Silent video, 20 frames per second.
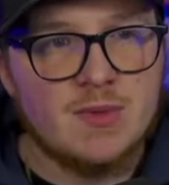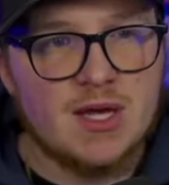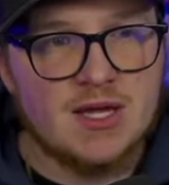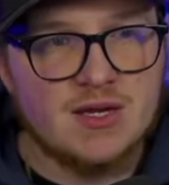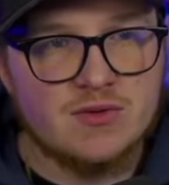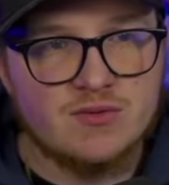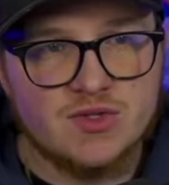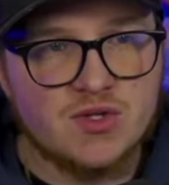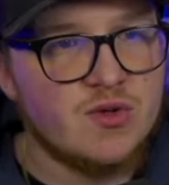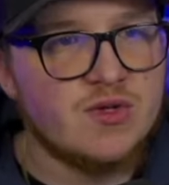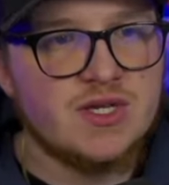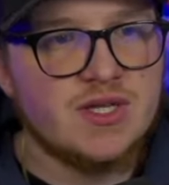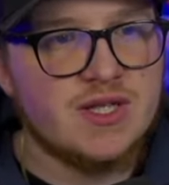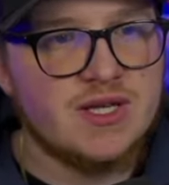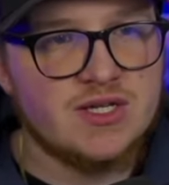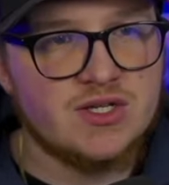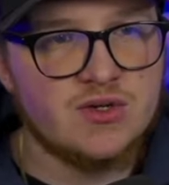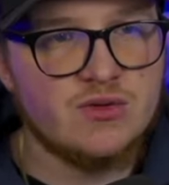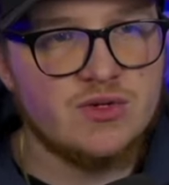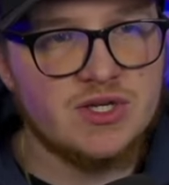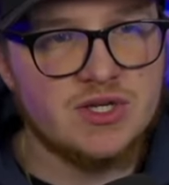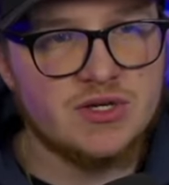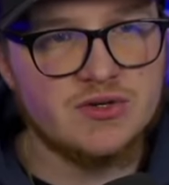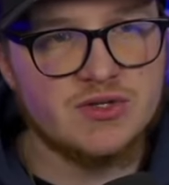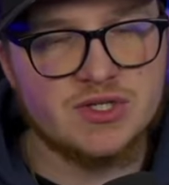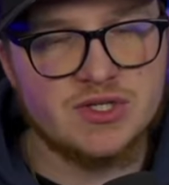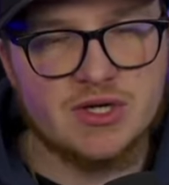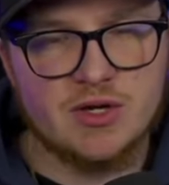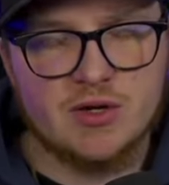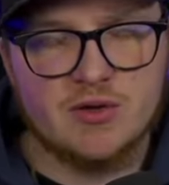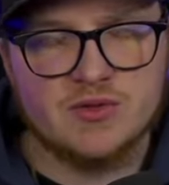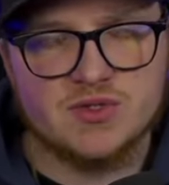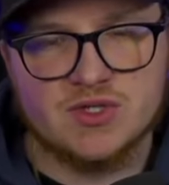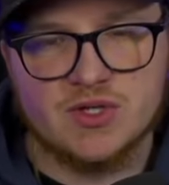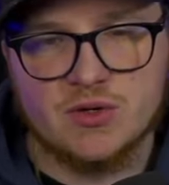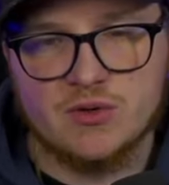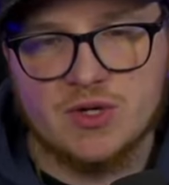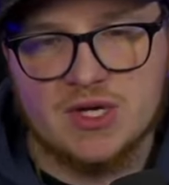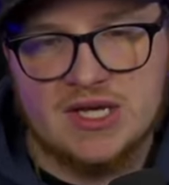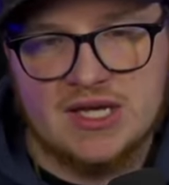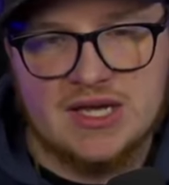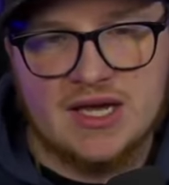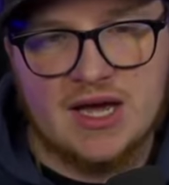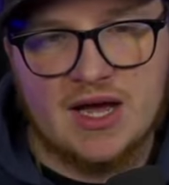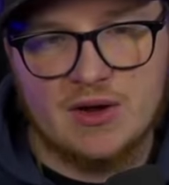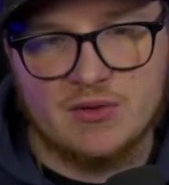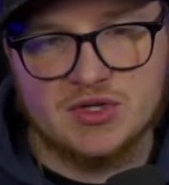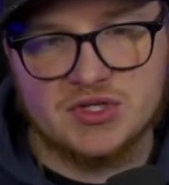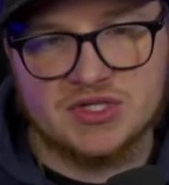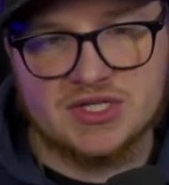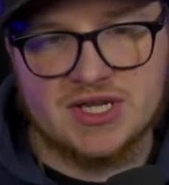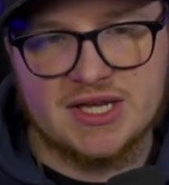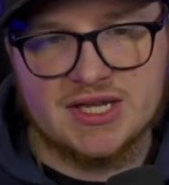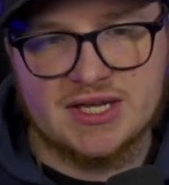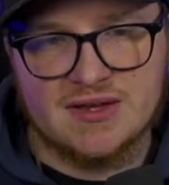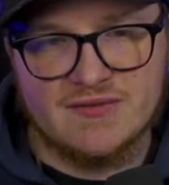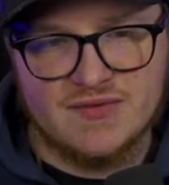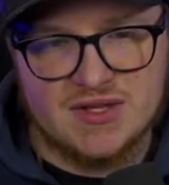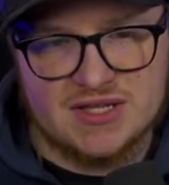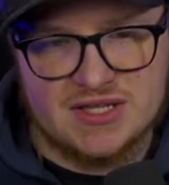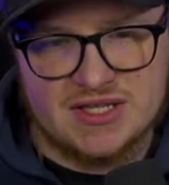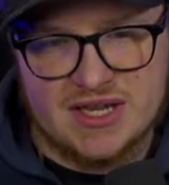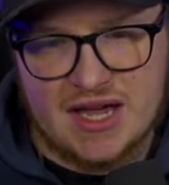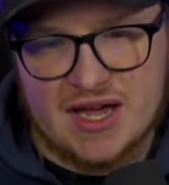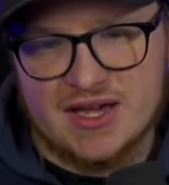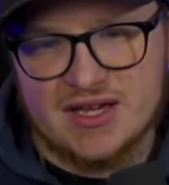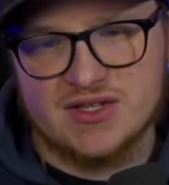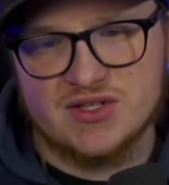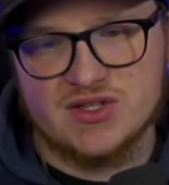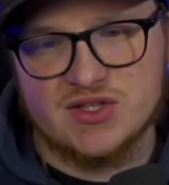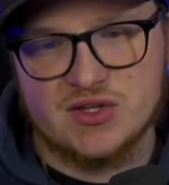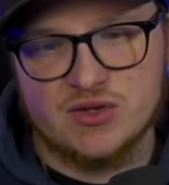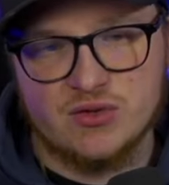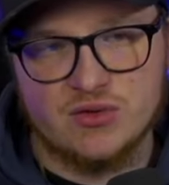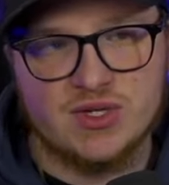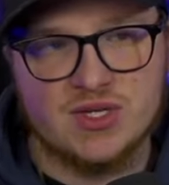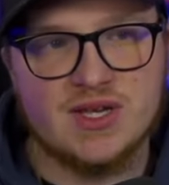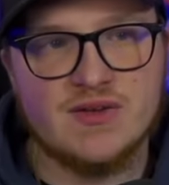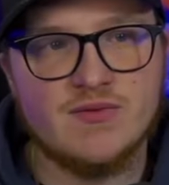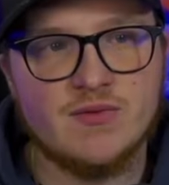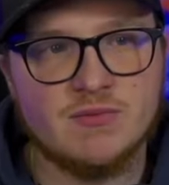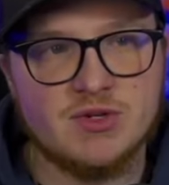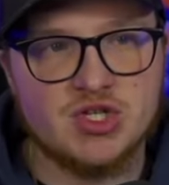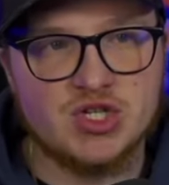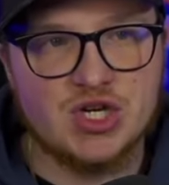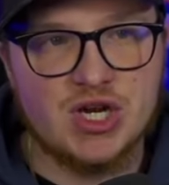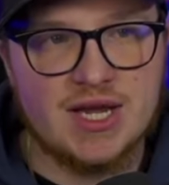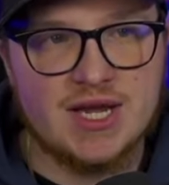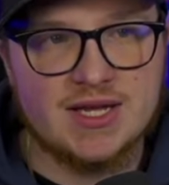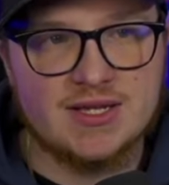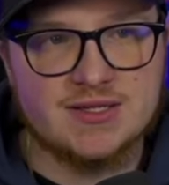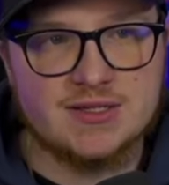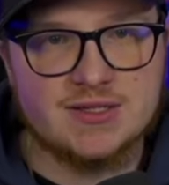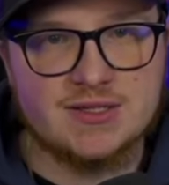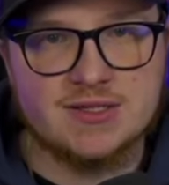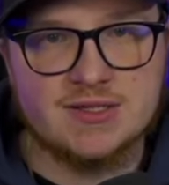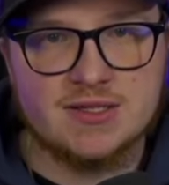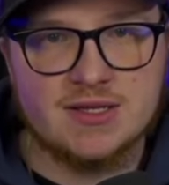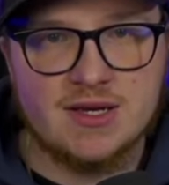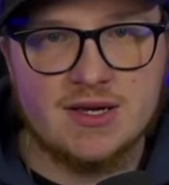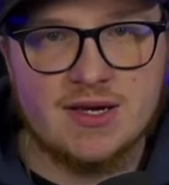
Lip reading: And it was only like 2 years ago. So I would just say, give this guy his due, give him a chance.